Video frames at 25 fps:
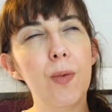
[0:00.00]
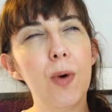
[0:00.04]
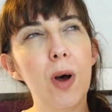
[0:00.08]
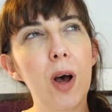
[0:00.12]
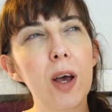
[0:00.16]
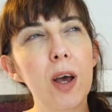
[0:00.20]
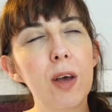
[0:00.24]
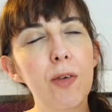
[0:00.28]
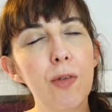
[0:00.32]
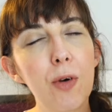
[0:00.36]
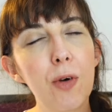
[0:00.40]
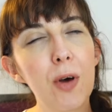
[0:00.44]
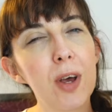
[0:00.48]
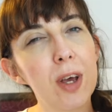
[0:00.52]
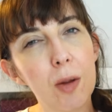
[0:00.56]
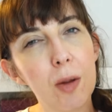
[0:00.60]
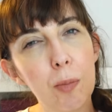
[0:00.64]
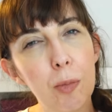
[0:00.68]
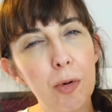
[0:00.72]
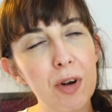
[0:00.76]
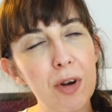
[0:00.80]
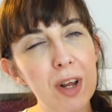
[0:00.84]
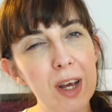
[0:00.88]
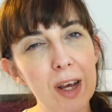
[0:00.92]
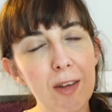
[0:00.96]
I thought I could
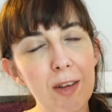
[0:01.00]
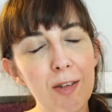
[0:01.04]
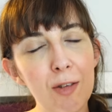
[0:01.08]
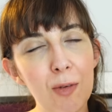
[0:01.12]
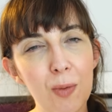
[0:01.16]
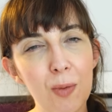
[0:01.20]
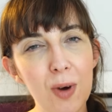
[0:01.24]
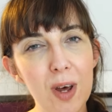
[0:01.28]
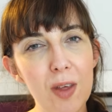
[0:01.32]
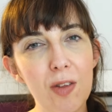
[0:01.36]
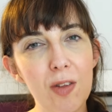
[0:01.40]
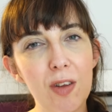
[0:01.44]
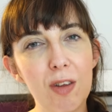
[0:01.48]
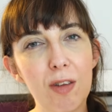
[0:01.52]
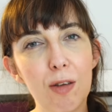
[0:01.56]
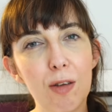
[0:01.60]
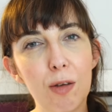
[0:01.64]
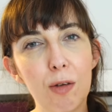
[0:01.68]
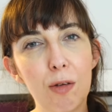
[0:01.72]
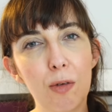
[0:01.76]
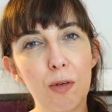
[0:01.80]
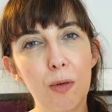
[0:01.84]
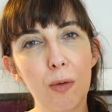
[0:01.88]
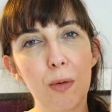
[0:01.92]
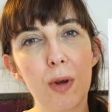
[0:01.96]
predict where this
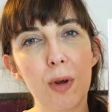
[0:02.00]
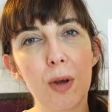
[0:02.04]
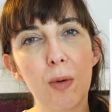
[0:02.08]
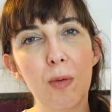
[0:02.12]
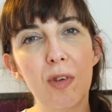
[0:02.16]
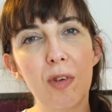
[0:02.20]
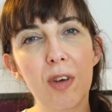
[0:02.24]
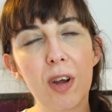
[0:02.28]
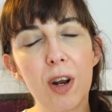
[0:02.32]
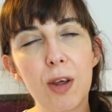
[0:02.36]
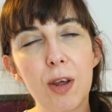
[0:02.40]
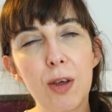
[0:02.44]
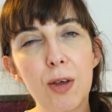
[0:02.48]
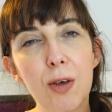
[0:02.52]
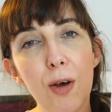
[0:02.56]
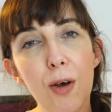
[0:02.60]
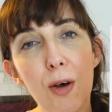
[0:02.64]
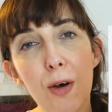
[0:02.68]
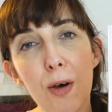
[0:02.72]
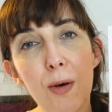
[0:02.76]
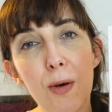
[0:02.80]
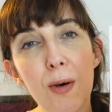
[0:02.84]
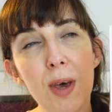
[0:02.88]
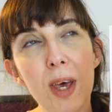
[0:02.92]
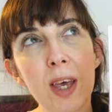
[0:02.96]
story was kind of
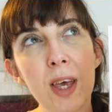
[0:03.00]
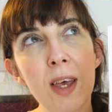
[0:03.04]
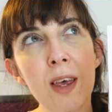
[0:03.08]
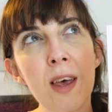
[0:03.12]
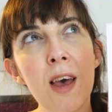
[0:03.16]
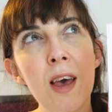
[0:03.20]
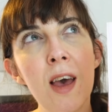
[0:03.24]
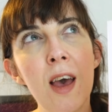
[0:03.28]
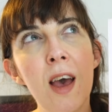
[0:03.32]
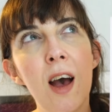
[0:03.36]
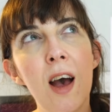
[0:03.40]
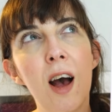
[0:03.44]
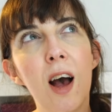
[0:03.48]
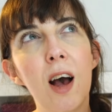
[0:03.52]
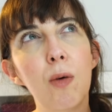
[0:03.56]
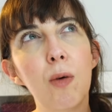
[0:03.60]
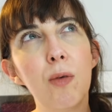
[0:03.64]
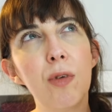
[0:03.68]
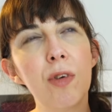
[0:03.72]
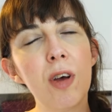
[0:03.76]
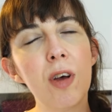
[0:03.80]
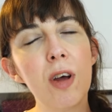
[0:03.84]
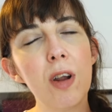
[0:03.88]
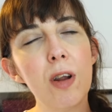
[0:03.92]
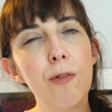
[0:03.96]
going. I
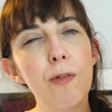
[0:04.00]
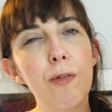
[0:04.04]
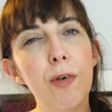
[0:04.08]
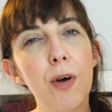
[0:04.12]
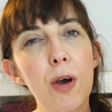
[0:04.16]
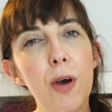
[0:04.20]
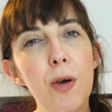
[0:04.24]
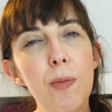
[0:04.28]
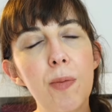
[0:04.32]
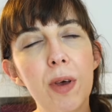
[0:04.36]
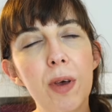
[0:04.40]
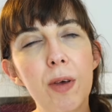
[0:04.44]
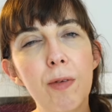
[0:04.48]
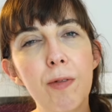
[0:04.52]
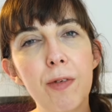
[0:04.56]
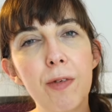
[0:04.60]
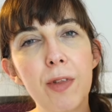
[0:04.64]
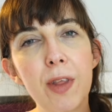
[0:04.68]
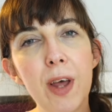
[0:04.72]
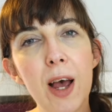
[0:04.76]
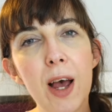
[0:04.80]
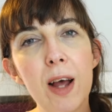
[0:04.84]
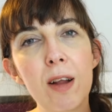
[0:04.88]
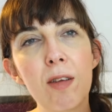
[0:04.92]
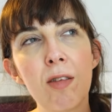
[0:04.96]
was kind of hoping for
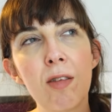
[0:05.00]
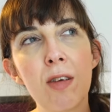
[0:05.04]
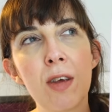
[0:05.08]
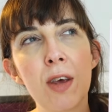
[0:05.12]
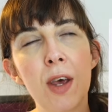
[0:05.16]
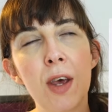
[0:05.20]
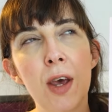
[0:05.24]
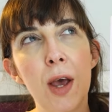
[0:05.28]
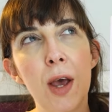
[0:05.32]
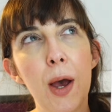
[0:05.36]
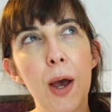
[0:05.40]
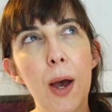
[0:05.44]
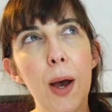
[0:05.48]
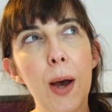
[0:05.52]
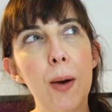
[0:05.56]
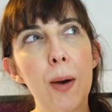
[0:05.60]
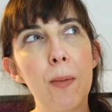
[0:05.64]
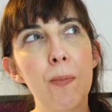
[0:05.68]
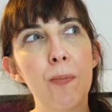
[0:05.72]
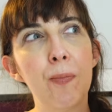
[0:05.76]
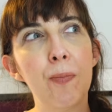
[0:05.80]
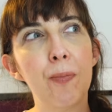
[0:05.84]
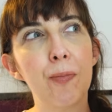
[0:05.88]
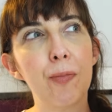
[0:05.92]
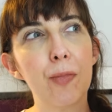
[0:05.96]
that,
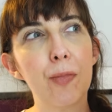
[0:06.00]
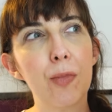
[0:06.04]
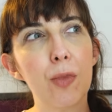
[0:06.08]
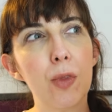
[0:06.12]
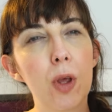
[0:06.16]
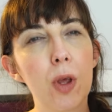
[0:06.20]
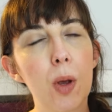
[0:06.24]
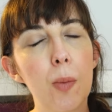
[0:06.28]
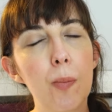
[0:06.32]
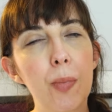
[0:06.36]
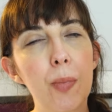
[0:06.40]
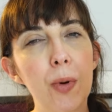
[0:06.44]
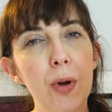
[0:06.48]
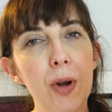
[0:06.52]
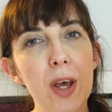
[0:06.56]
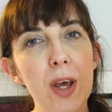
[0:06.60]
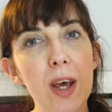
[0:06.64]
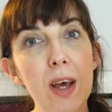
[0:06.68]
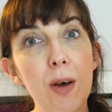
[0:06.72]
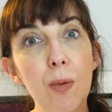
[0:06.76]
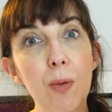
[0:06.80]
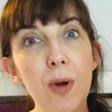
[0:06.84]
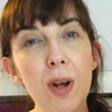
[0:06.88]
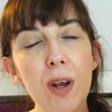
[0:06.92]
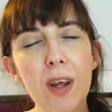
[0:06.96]
but
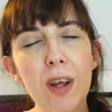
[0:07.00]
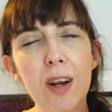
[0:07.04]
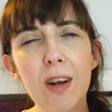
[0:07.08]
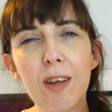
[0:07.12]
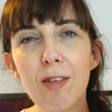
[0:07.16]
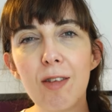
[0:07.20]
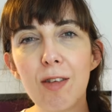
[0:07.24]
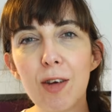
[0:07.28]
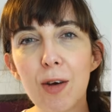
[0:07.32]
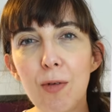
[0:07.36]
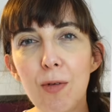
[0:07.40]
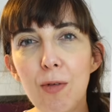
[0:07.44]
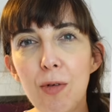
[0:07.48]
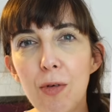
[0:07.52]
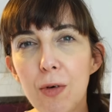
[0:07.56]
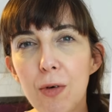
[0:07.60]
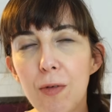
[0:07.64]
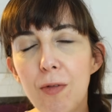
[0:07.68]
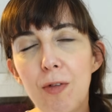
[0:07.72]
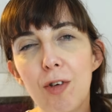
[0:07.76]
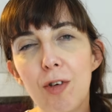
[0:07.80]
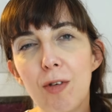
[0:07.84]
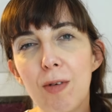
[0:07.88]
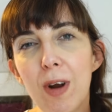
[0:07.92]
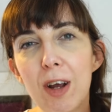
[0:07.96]
it went in its own
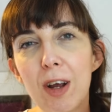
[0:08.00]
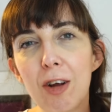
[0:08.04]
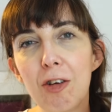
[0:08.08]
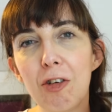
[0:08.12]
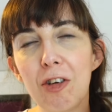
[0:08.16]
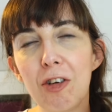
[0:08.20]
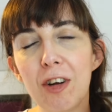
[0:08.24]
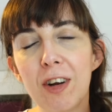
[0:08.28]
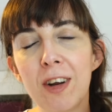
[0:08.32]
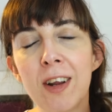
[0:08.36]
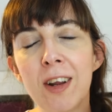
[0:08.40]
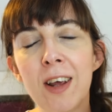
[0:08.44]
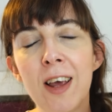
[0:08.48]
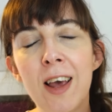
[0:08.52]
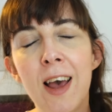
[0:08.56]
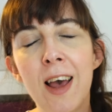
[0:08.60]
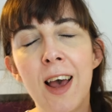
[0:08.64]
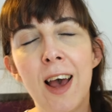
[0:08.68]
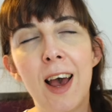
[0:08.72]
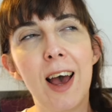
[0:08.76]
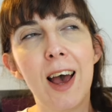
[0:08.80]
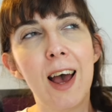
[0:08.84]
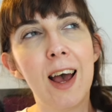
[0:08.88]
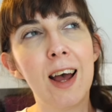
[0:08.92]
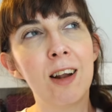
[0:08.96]
sort of direction,
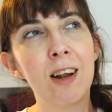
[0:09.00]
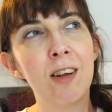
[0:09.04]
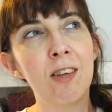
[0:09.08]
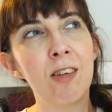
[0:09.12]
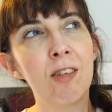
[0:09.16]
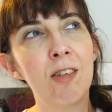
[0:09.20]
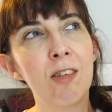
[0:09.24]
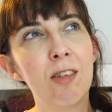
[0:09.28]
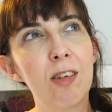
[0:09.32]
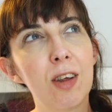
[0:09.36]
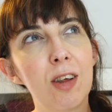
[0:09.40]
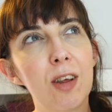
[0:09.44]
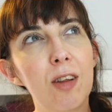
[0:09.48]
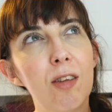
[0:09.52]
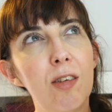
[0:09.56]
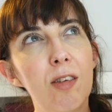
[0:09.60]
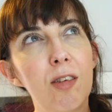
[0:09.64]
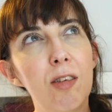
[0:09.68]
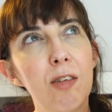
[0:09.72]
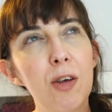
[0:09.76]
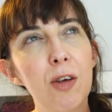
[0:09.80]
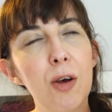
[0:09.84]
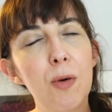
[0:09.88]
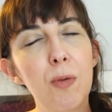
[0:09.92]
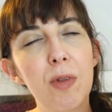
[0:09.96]
and to
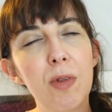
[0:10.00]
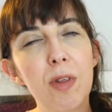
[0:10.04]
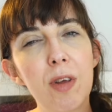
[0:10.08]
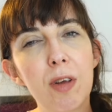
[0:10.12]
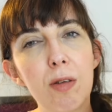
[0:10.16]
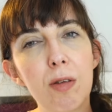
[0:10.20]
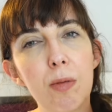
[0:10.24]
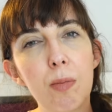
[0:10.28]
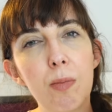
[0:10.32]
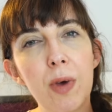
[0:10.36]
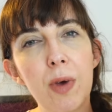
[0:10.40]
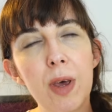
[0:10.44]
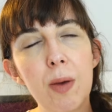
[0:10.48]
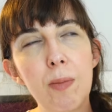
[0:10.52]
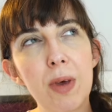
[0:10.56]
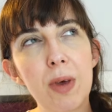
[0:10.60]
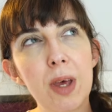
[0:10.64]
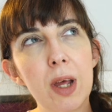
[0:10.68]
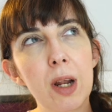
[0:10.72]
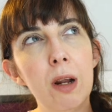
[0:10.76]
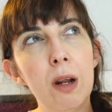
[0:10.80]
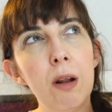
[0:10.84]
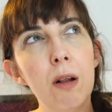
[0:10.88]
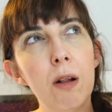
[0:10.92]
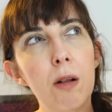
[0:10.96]
start with I was
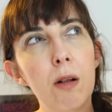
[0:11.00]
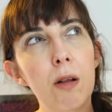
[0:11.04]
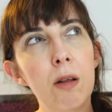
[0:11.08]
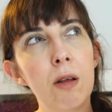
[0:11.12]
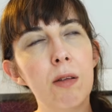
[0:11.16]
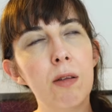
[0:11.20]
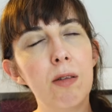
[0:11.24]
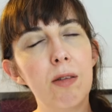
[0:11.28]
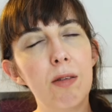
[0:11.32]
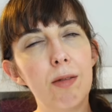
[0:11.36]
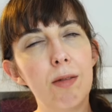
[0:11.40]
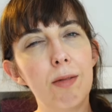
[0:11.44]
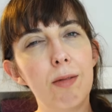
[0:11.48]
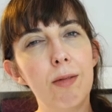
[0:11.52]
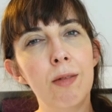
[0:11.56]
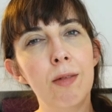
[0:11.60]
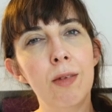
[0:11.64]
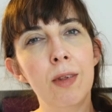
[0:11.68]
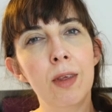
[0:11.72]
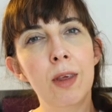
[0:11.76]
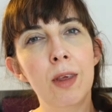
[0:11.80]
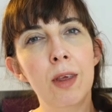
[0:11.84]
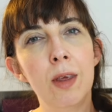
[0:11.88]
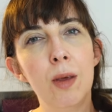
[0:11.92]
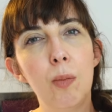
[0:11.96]
maybe a little
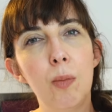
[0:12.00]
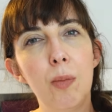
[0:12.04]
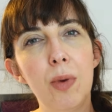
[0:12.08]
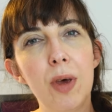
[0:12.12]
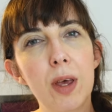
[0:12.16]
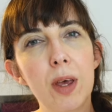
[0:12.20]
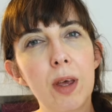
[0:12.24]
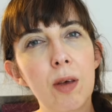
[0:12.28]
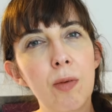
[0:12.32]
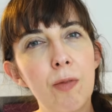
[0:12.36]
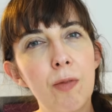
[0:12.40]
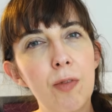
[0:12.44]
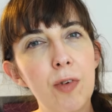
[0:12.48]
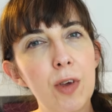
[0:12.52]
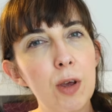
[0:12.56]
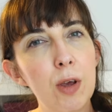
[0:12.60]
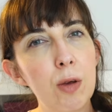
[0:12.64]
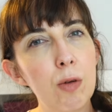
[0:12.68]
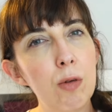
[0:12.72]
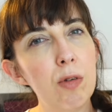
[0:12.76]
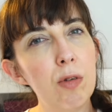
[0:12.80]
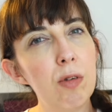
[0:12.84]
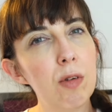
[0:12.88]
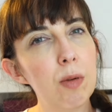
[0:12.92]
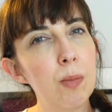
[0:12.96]
bit
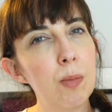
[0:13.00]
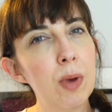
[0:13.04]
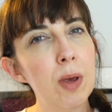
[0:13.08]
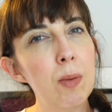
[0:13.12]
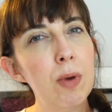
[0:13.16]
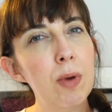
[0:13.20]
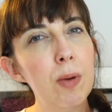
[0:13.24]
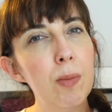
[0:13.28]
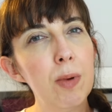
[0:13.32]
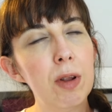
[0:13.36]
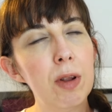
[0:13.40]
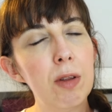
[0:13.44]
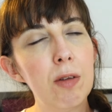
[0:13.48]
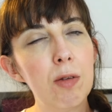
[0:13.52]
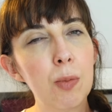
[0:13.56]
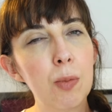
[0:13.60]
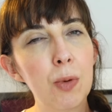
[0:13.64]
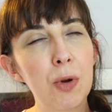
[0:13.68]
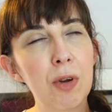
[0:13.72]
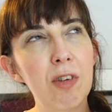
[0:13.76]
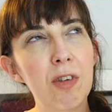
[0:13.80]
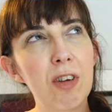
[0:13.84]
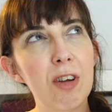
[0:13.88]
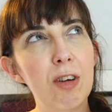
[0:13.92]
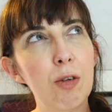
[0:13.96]
confused, maybe a bit
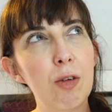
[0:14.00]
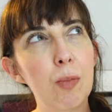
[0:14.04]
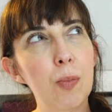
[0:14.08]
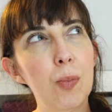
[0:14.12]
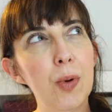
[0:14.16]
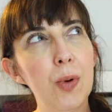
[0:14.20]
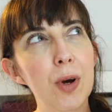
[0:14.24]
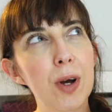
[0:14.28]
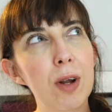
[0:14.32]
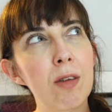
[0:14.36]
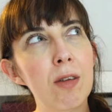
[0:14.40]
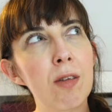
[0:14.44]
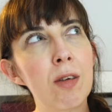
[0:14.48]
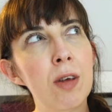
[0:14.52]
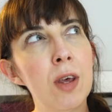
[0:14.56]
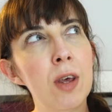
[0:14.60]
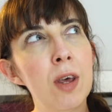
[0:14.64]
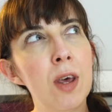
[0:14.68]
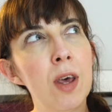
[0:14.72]
disappointed, but